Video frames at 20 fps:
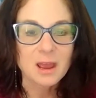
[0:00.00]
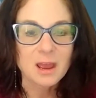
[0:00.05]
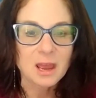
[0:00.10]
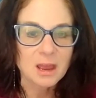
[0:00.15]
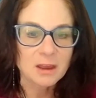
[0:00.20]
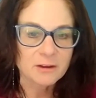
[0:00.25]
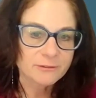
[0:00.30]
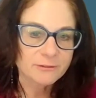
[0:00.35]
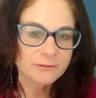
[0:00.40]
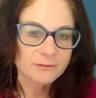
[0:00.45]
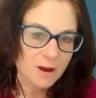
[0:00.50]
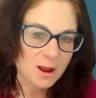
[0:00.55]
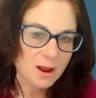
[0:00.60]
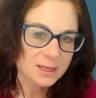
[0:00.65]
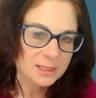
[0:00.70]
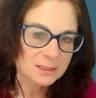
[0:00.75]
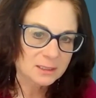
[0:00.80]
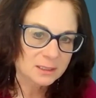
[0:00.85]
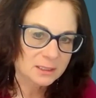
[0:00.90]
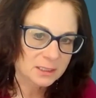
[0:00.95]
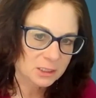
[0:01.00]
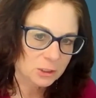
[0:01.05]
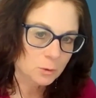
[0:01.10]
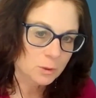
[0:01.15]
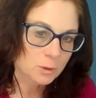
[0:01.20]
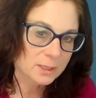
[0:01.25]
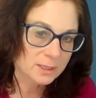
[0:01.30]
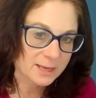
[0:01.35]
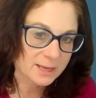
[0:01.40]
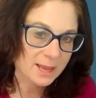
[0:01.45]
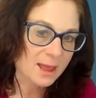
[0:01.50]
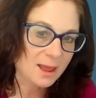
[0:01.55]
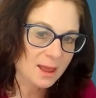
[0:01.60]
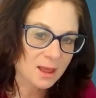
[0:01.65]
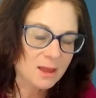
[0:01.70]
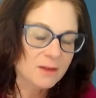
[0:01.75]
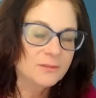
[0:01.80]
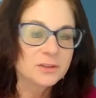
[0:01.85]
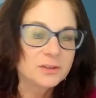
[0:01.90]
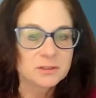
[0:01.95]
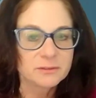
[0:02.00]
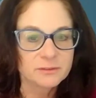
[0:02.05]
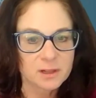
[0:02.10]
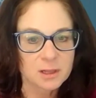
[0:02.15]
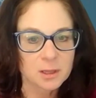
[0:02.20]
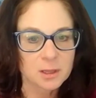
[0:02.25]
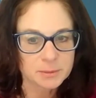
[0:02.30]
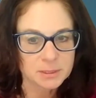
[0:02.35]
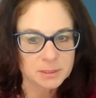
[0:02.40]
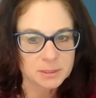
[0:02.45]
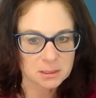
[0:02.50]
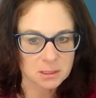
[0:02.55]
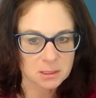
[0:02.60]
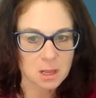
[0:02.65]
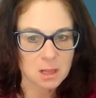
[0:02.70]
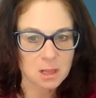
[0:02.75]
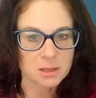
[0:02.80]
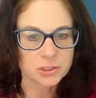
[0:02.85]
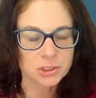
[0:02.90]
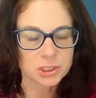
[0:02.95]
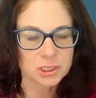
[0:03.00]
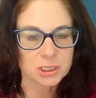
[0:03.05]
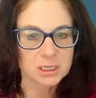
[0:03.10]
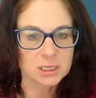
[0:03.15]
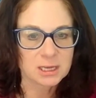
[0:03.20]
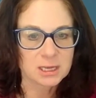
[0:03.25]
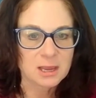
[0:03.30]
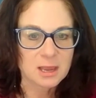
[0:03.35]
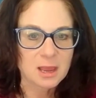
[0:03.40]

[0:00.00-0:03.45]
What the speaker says: And finally, you can have a developed technology